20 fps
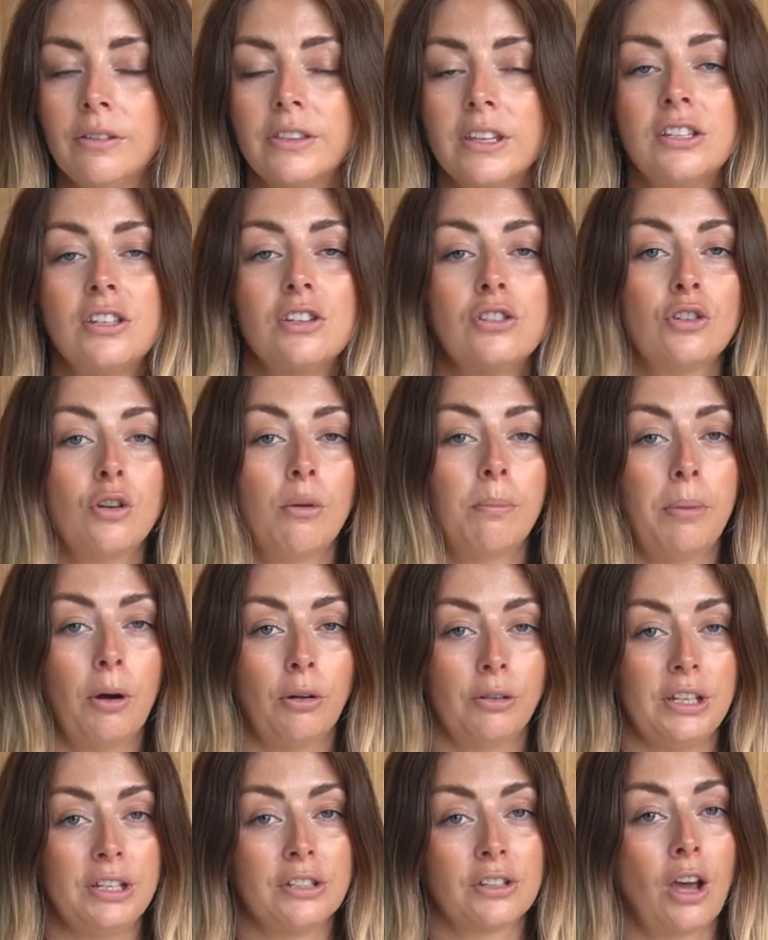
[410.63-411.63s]
This is your
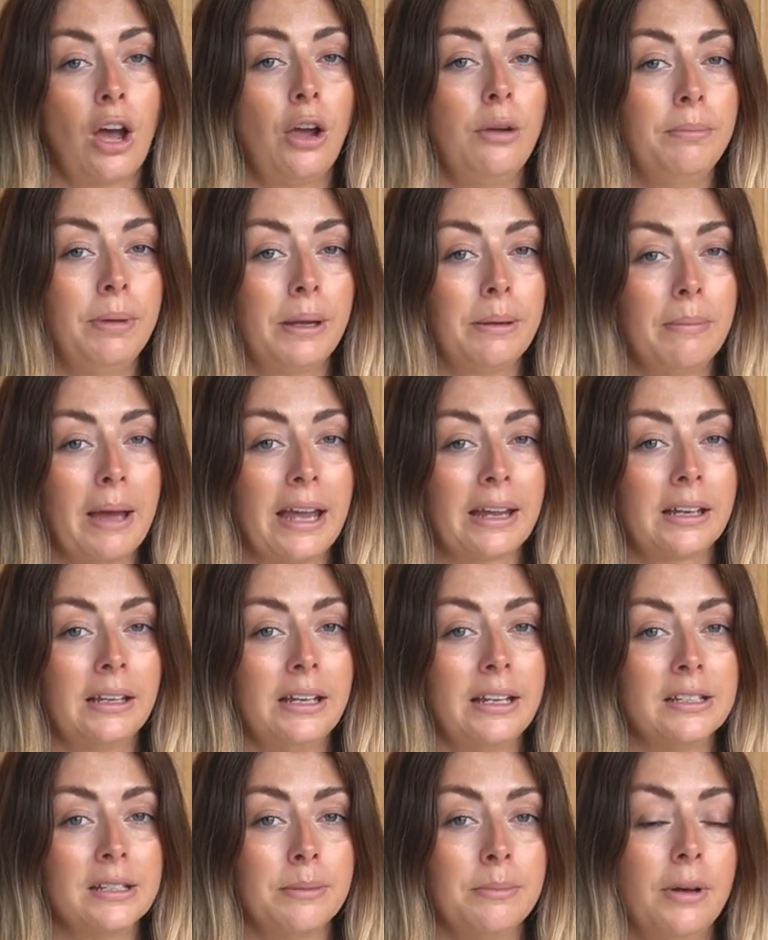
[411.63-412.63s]
body's coping
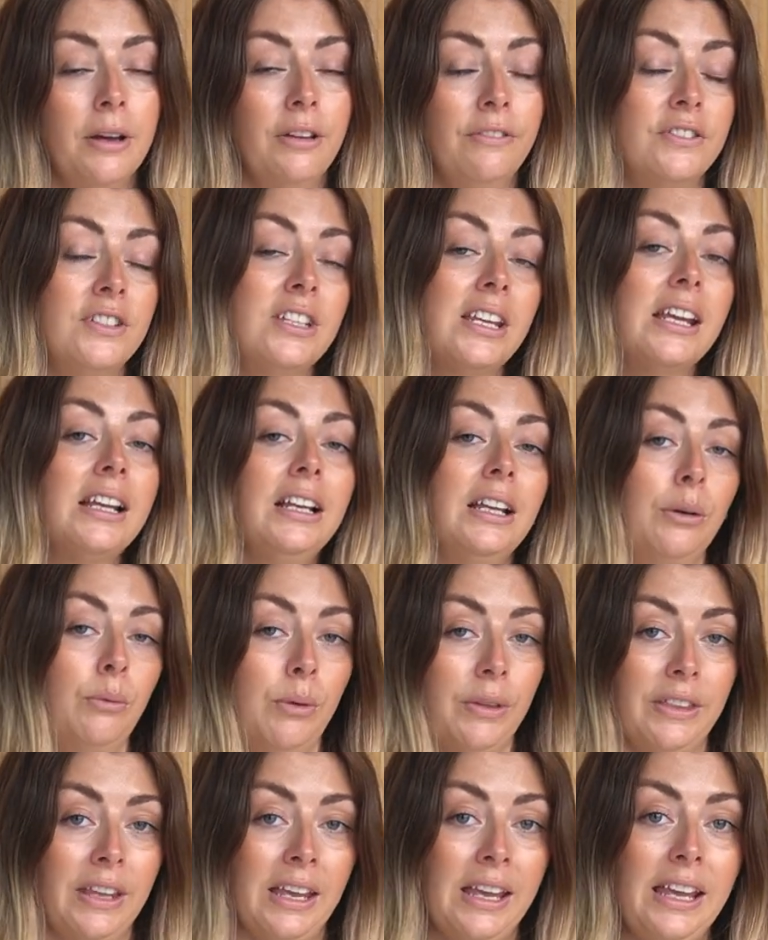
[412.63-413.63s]
mechanism of dealing
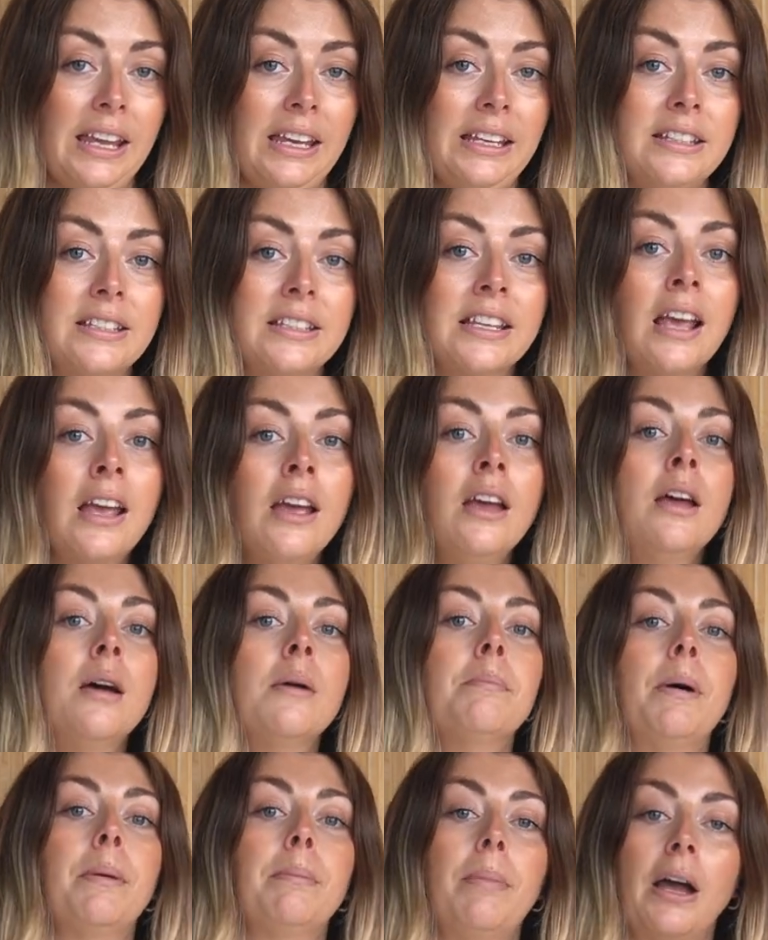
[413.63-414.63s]
with the heat,
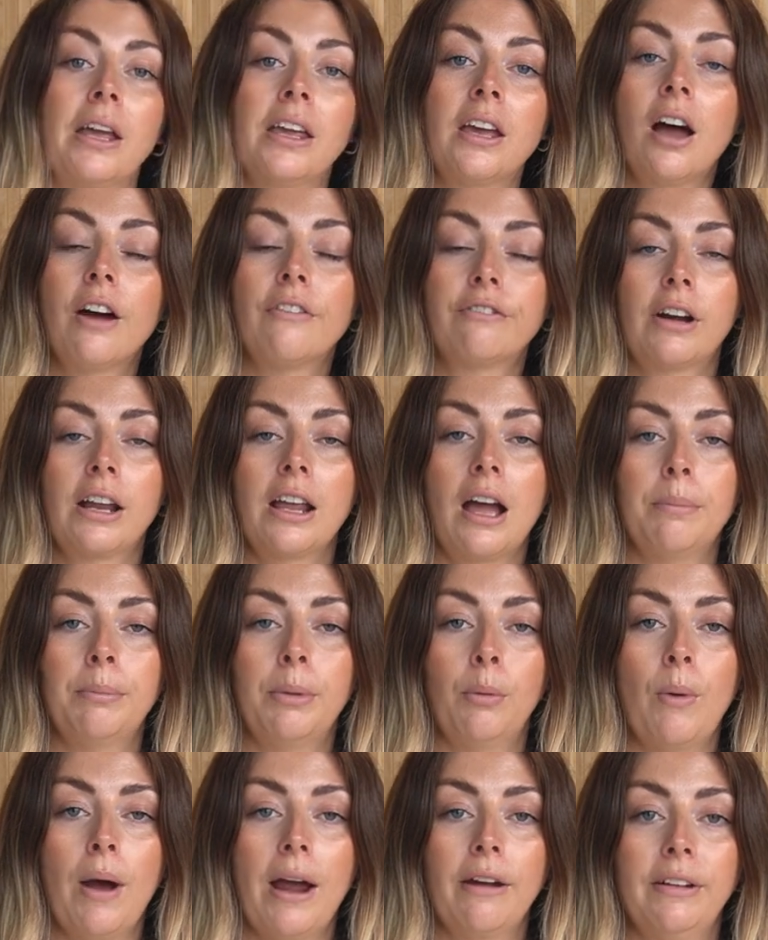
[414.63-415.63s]
but by covering up
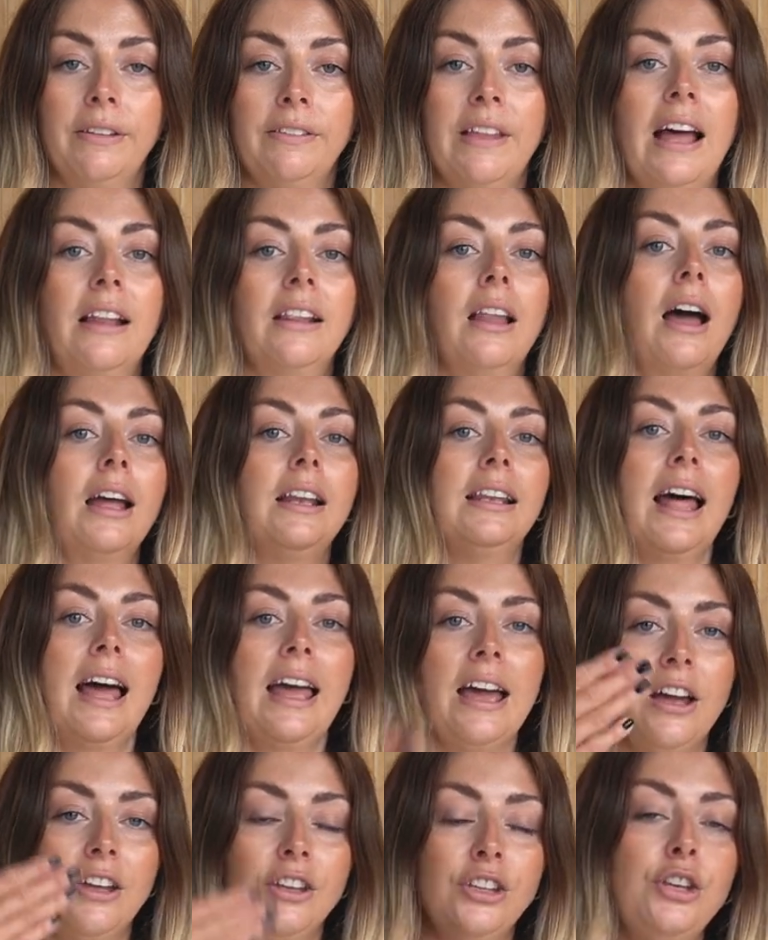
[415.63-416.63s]
and wearing that light
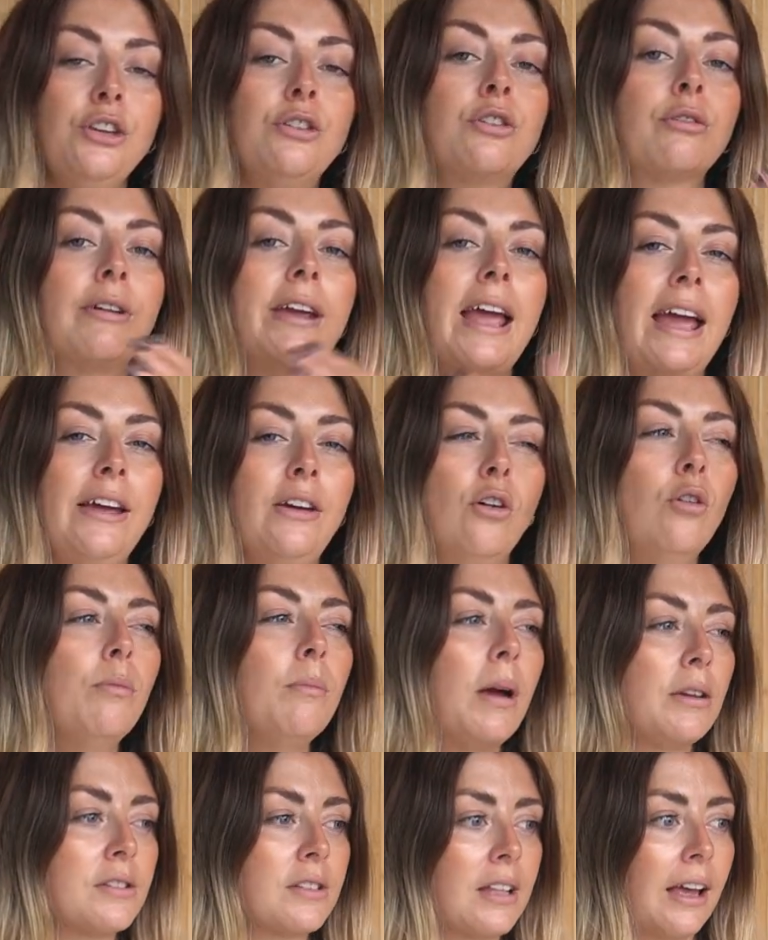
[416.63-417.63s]
layer, you create
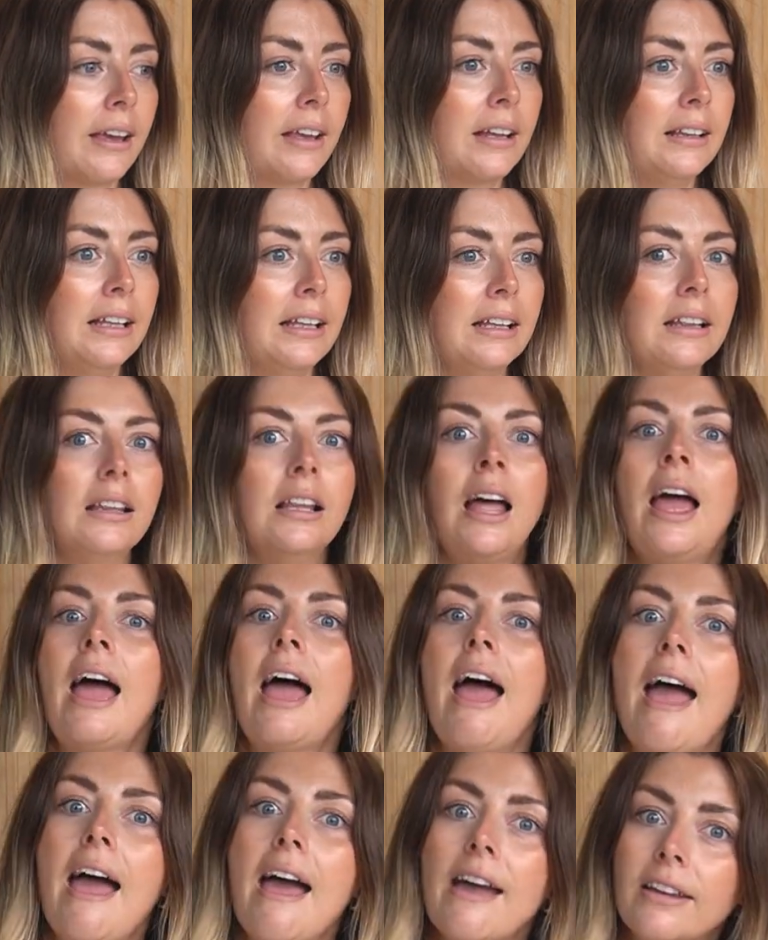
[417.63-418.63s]
almost like a little
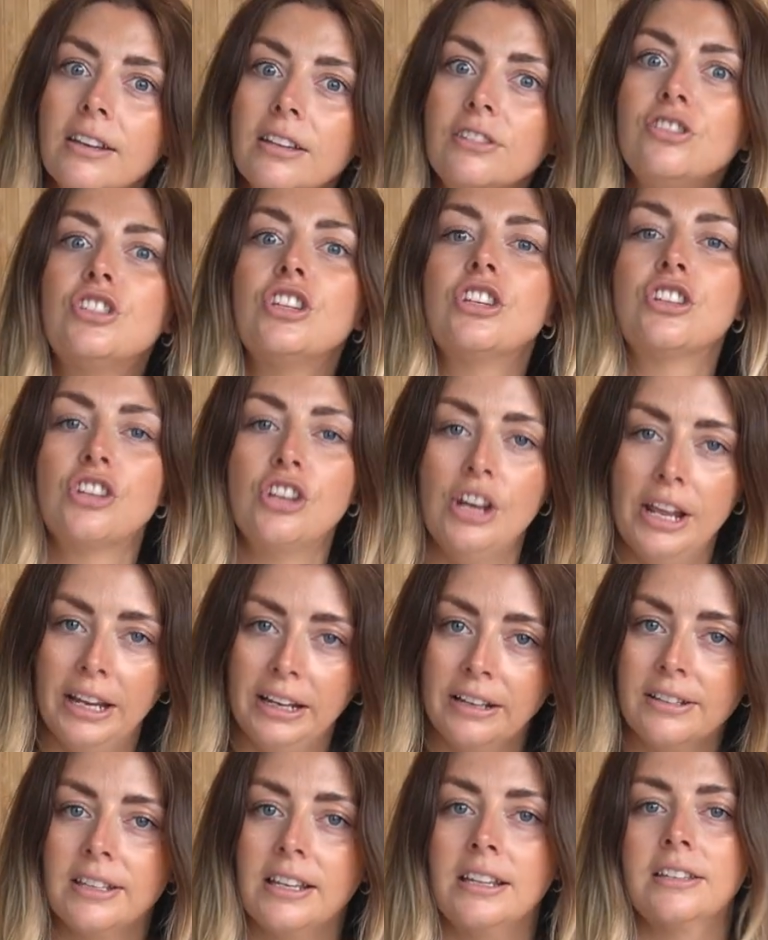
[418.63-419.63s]
air
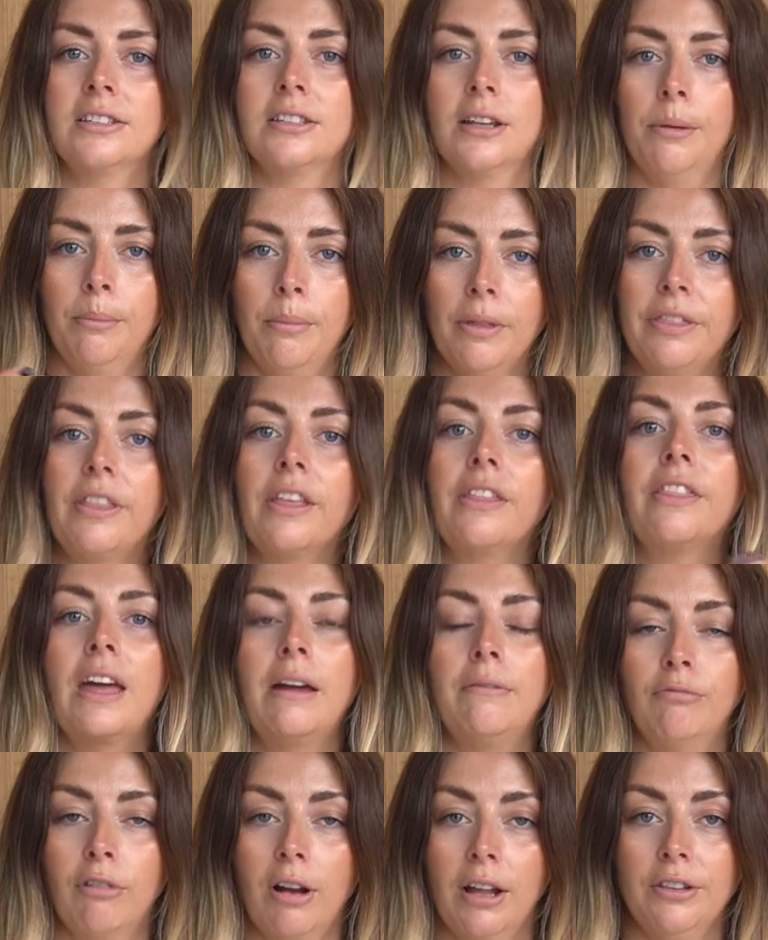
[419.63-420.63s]
conditioning system that
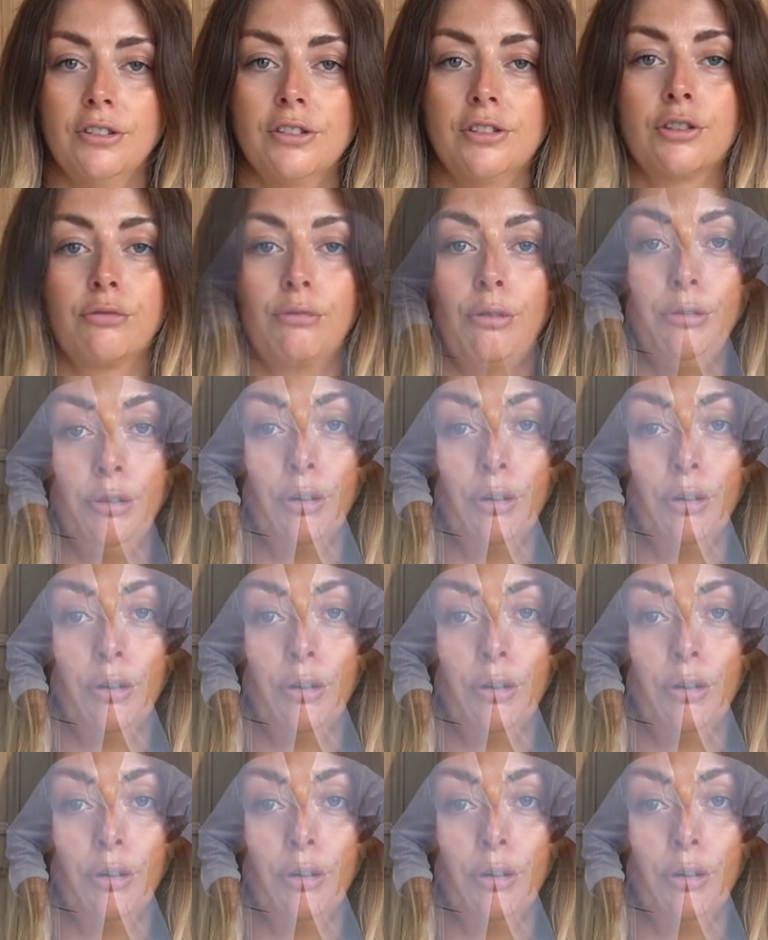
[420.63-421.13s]
then runs through